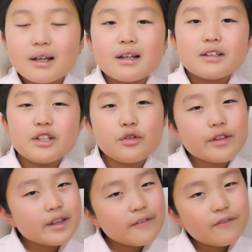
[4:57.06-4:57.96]
do you
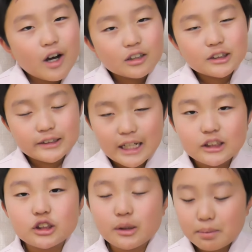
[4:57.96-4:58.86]
think that foxes
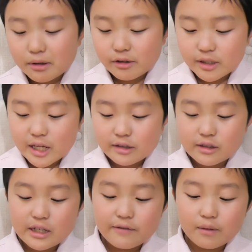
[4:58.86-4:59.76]
actually
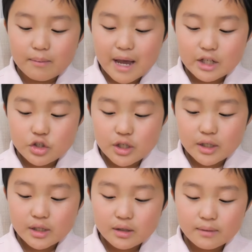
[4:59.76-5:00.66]
possess evil magic?